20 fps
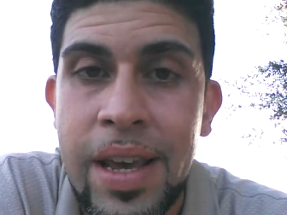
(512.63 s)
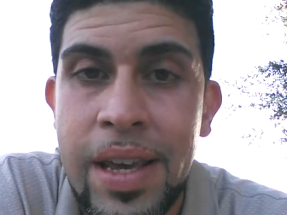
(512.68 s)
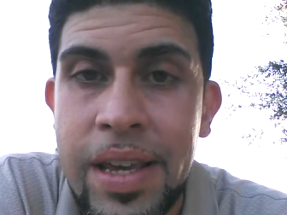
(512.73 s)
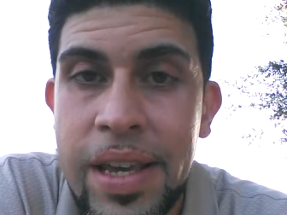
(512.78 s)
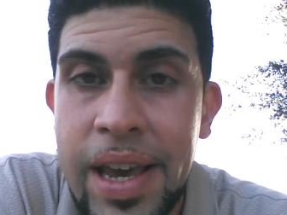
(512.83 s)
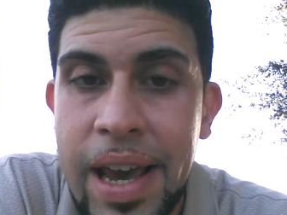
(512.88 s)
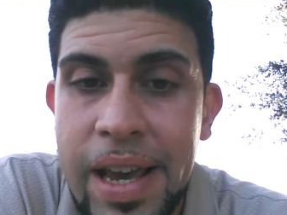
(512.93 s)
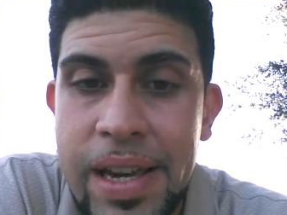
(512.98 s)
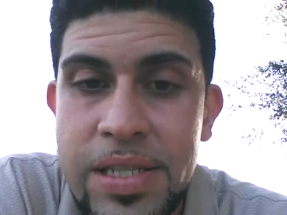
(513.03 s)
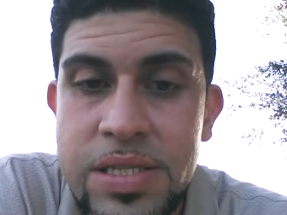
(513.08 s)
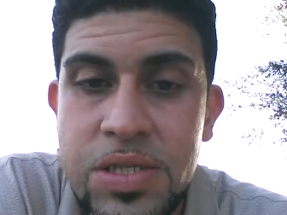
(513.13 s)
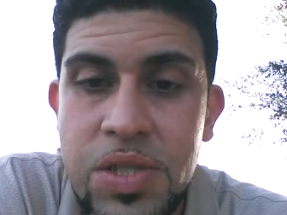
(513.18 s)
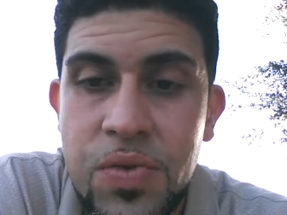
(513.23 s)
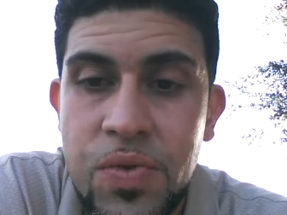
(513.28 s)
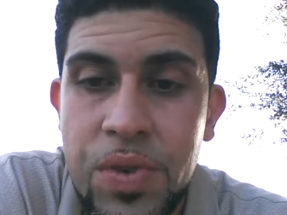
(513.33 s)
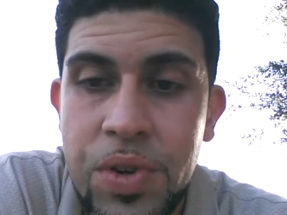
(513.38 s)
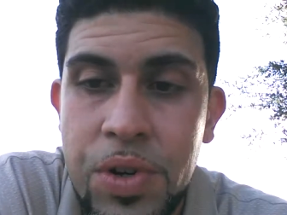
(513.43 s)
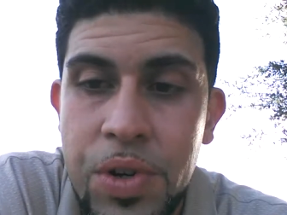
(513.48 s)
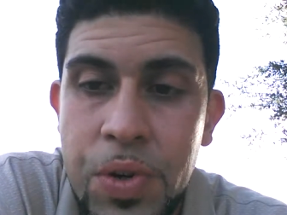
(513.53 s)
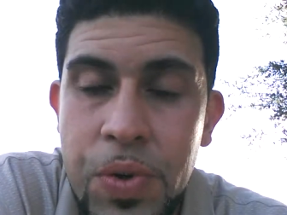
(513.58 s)
He has to
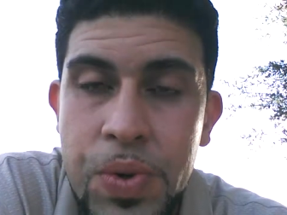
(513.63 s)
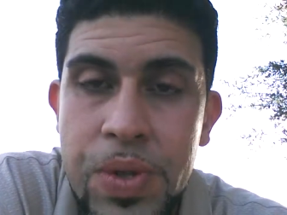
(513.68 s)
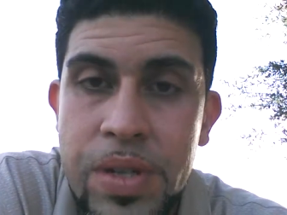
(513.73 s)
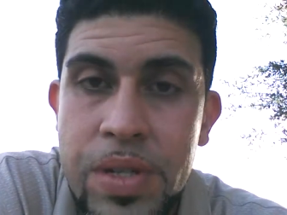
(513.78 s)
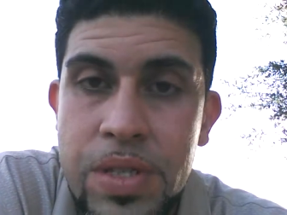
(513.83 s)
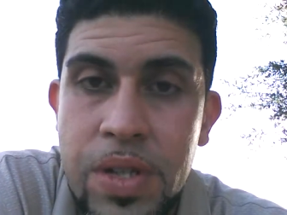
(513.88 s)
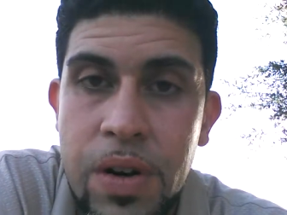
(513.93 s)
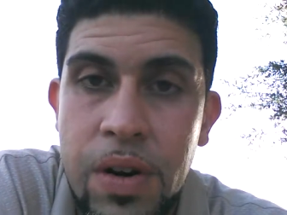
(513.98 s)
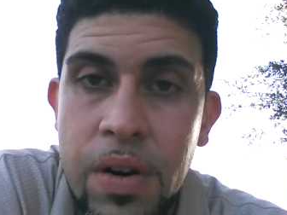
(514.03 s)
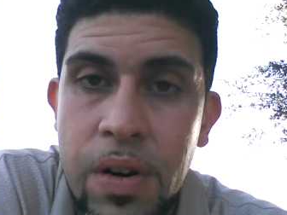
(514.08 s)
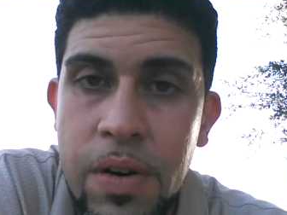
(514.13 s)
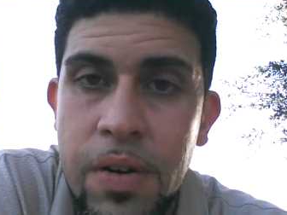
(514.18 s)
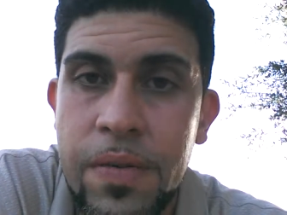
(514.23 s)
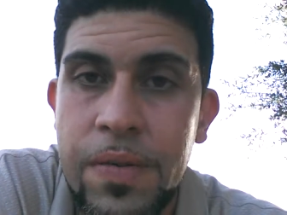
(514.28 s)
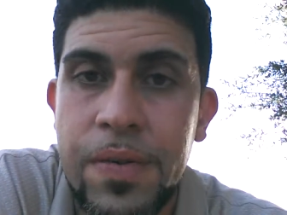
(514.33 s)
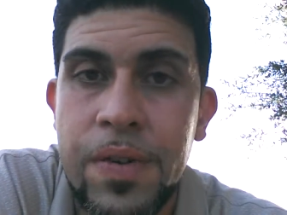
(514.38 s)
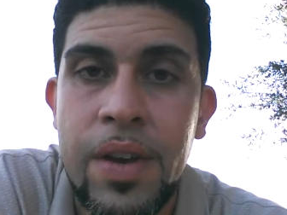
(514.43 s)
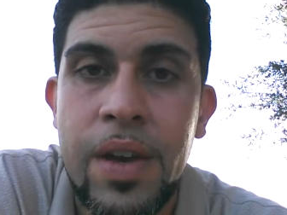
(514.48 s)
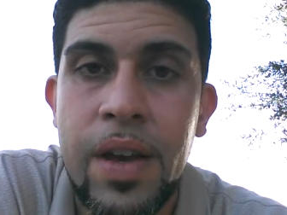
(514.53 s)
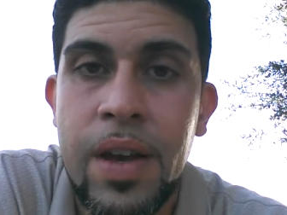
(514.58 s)
renew this
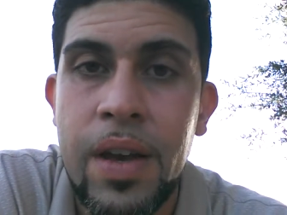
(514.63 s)
earth.